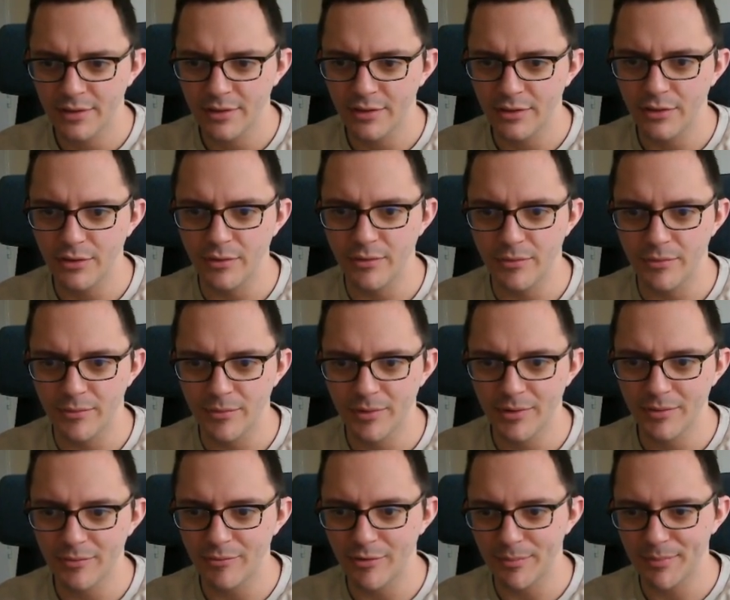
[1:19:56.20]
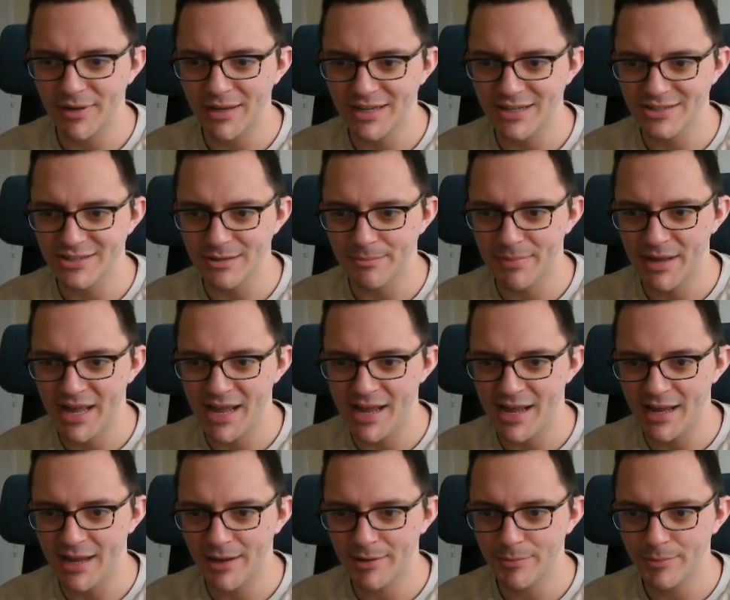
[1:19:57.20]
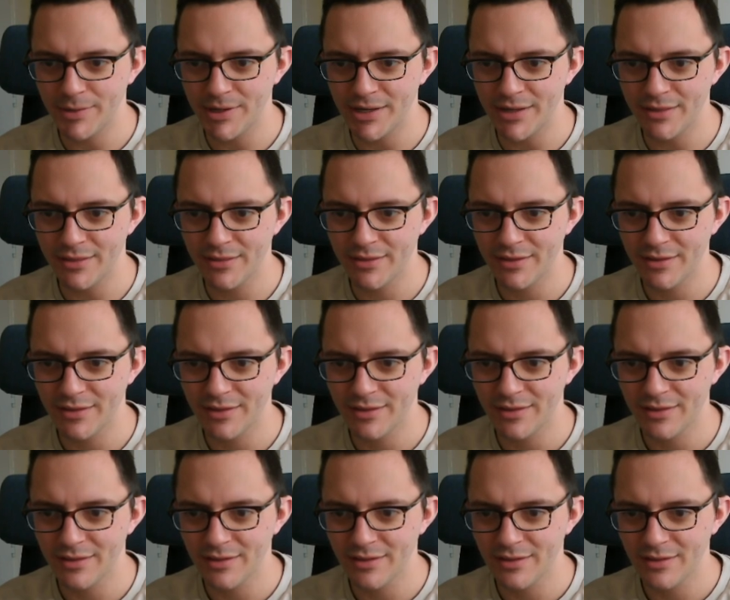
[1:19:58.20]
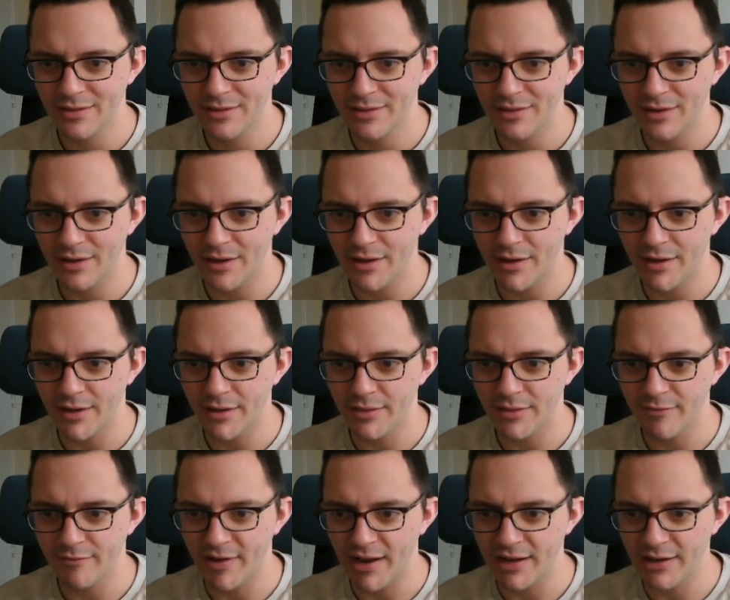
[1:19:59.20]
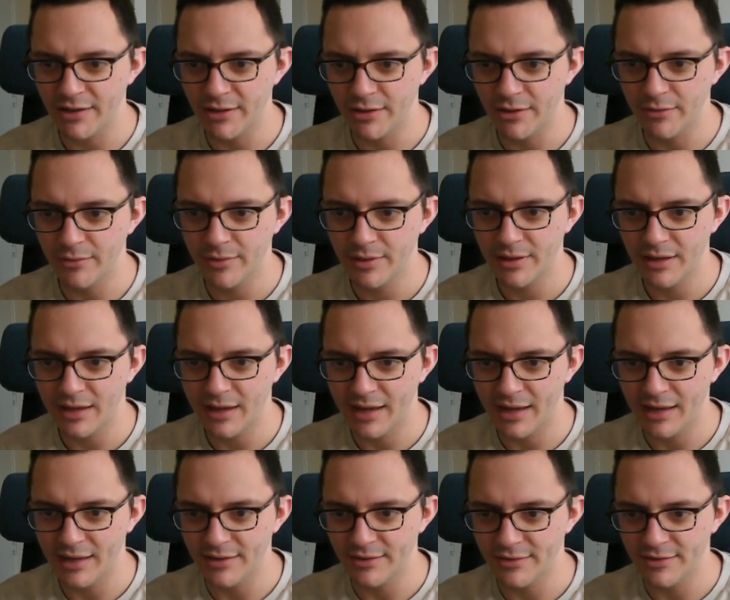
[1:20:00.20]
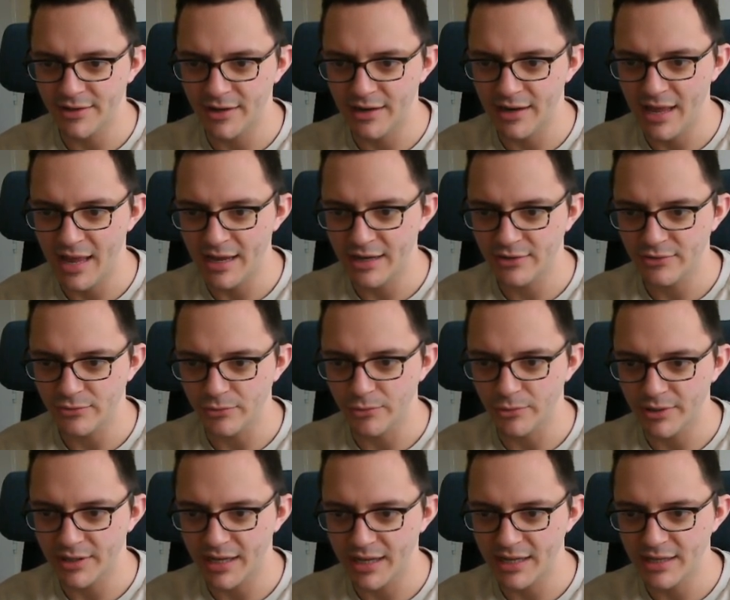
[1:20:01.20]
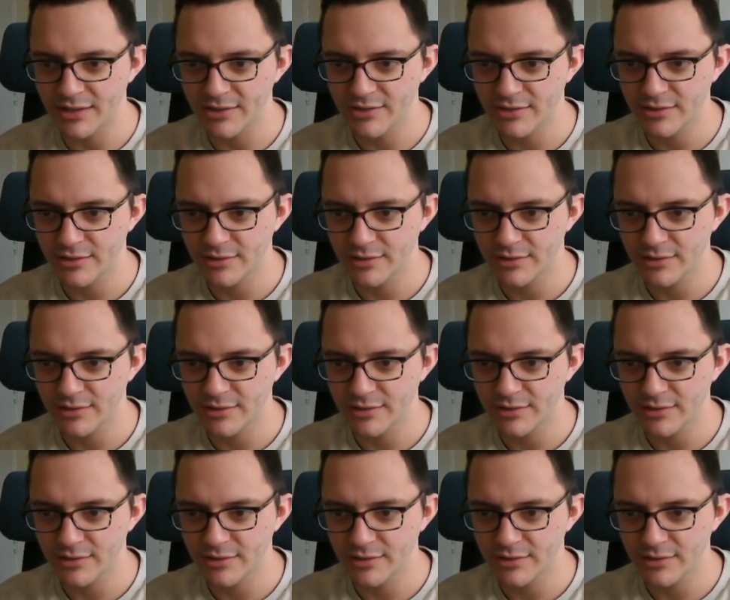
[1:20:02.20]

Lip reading: you replaced a pair with the value and an XOR gate,